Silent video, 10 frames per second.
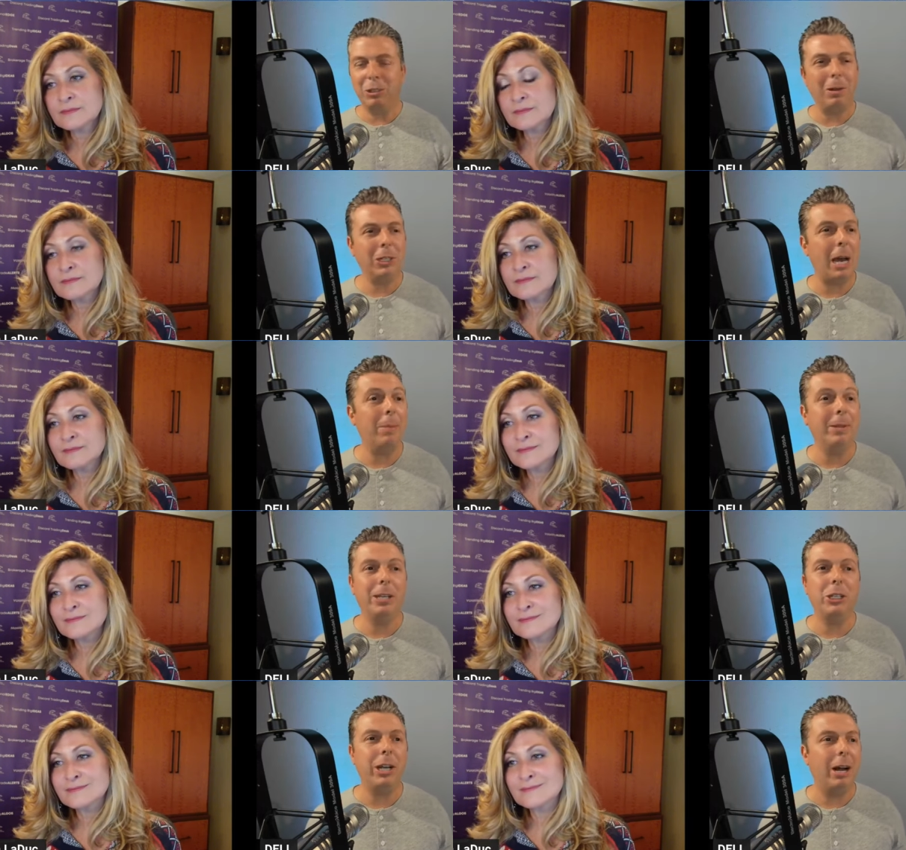Speaker 1: so much
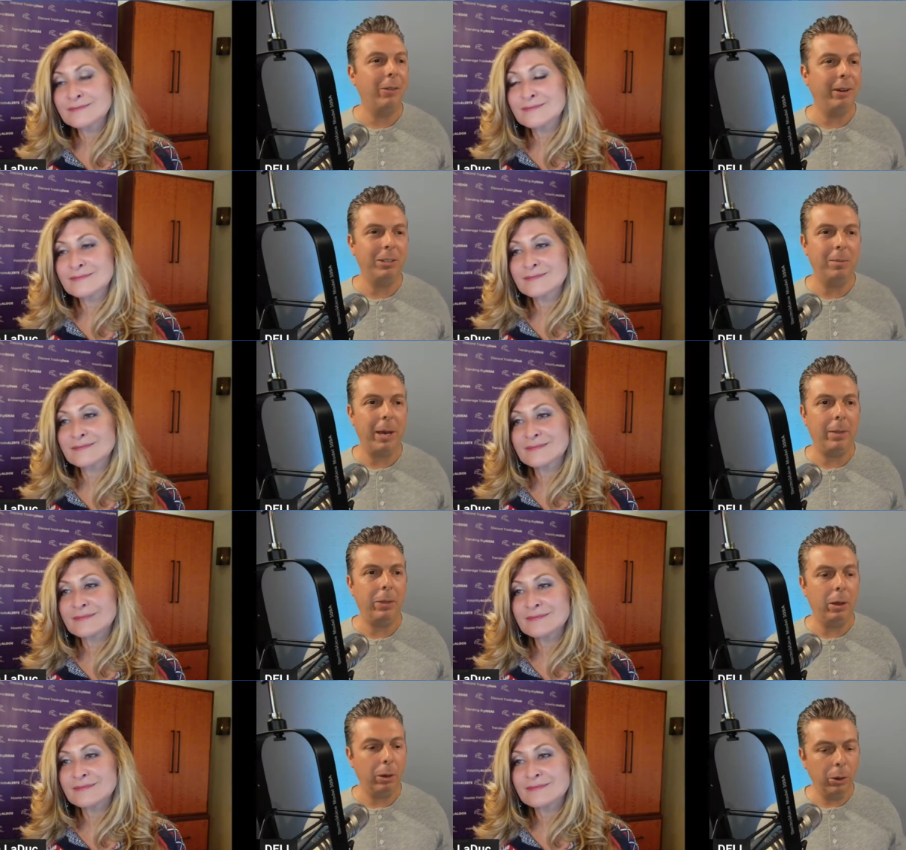competition out there,
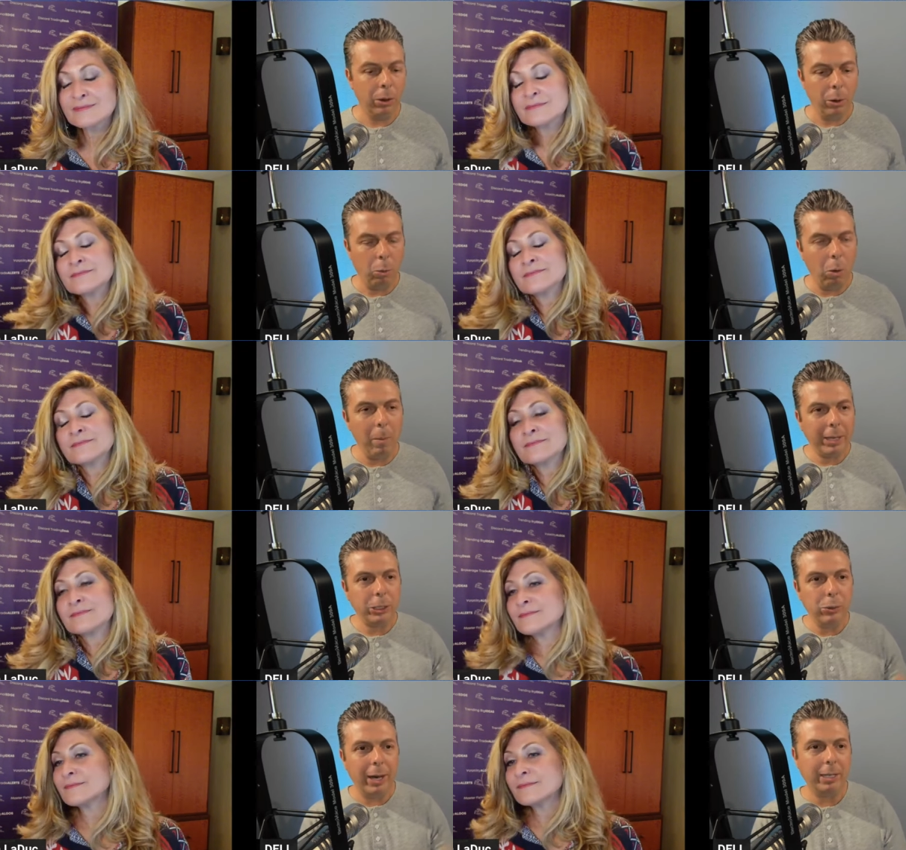Samantha. What
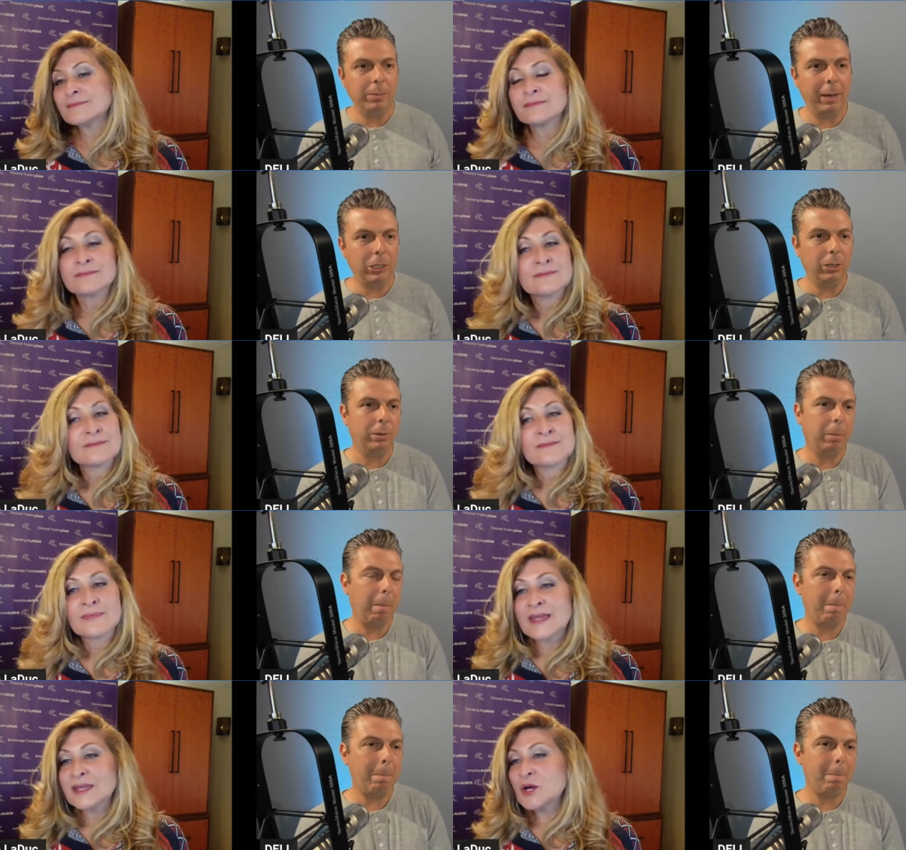makes you guys special?
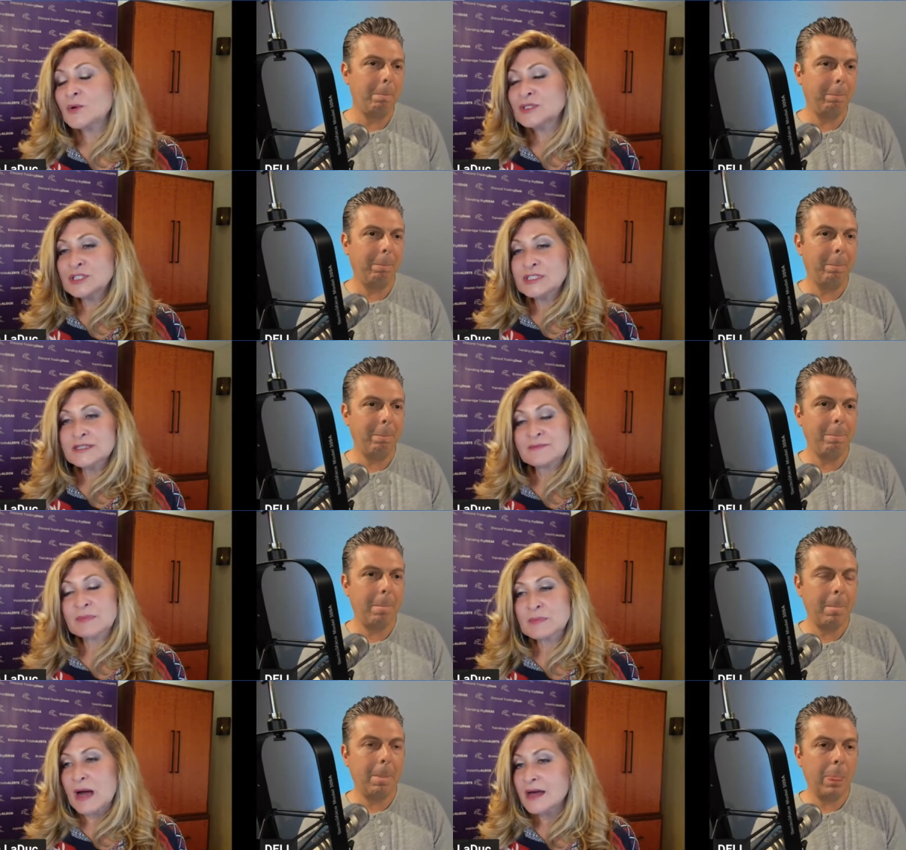
Speaker 2: You know, it's just,
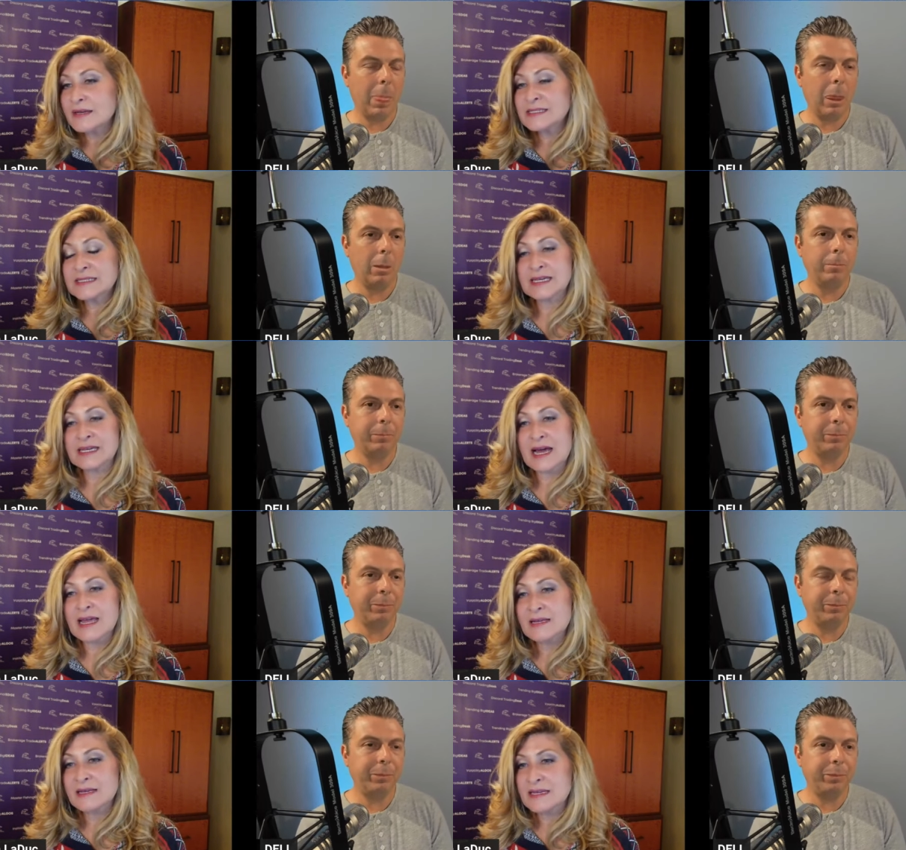honestly,
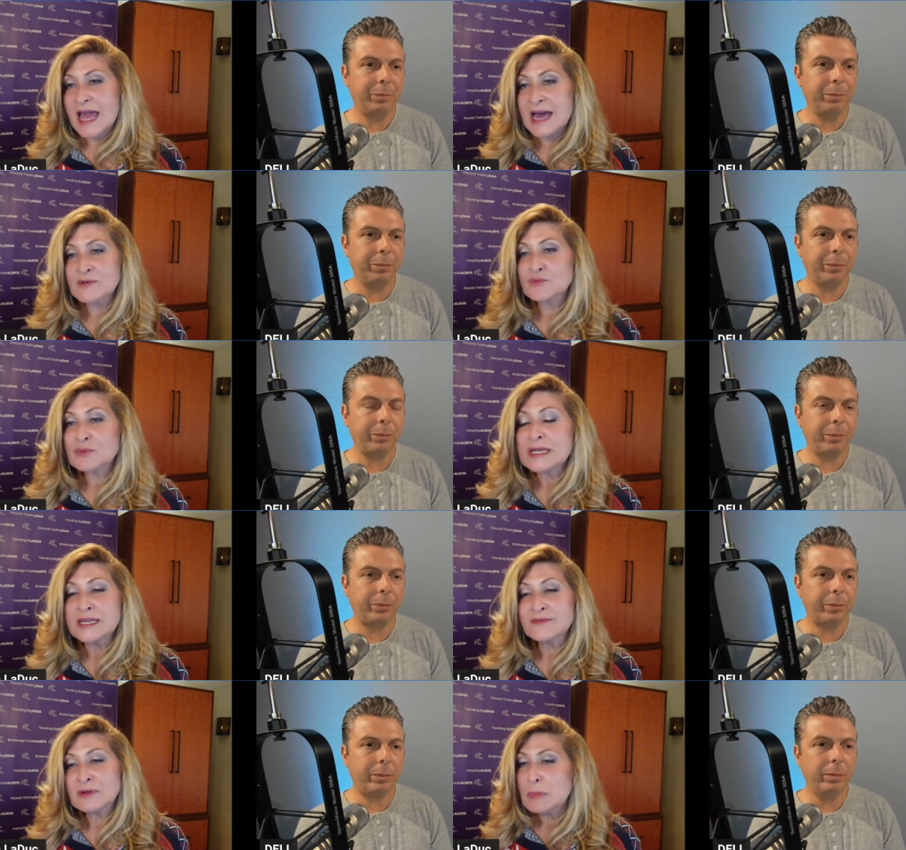I have a
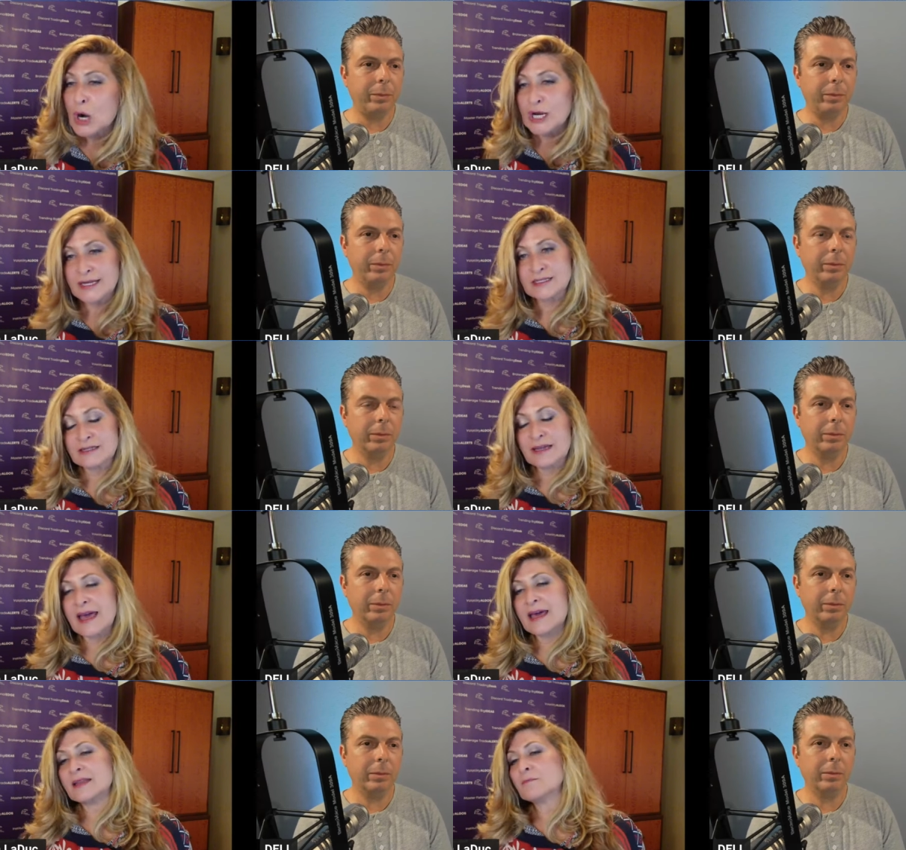read of the market
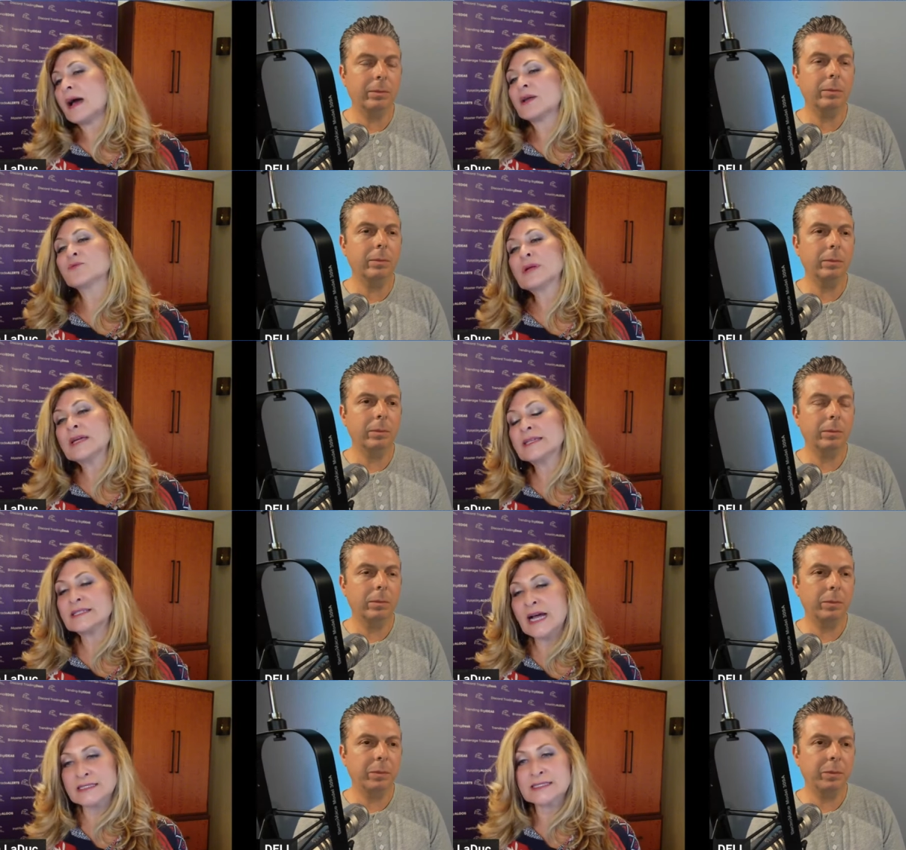and my read is
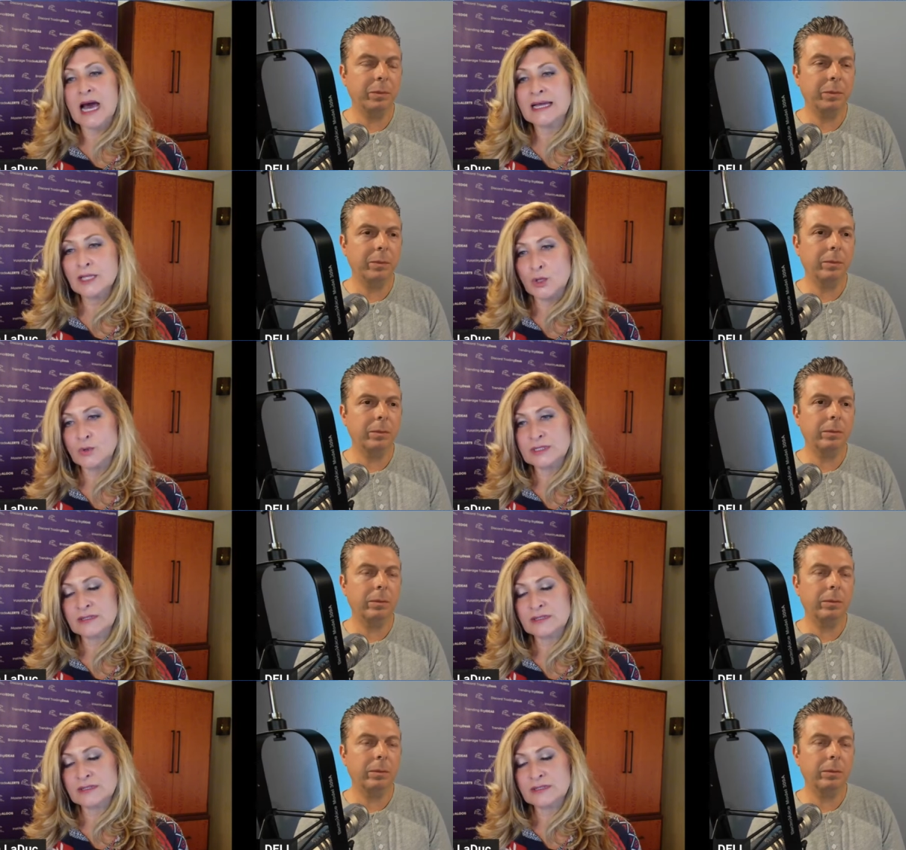not siloed,